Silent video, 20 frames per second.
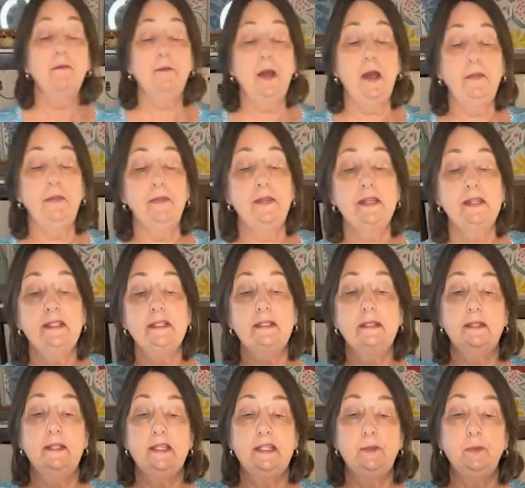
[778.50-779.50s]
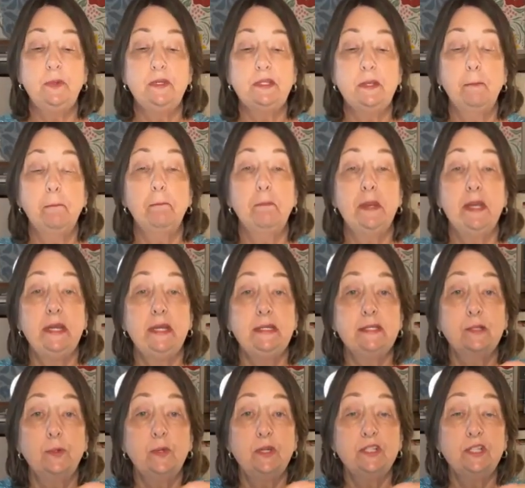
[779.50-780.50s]
I've got this was a
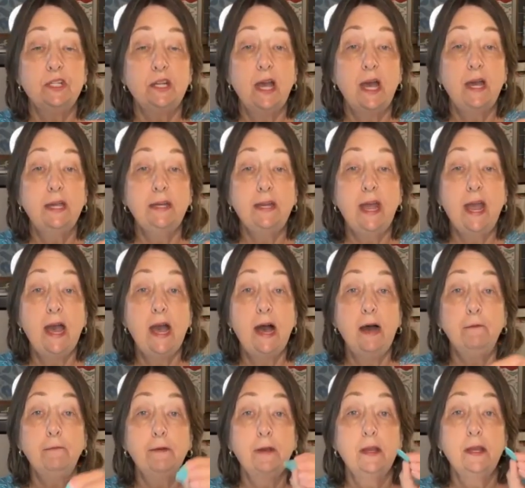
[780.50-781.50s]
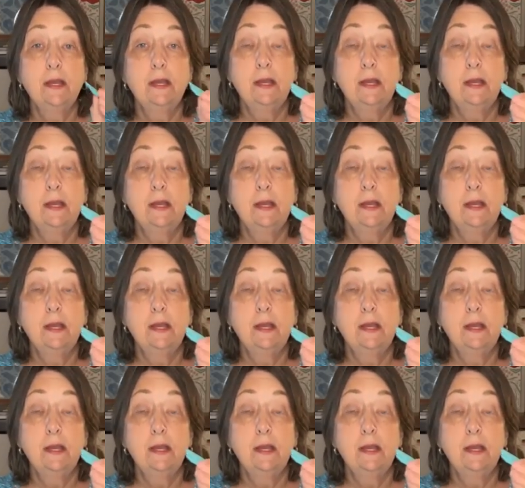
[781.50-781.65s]
mini squeegee cut in half.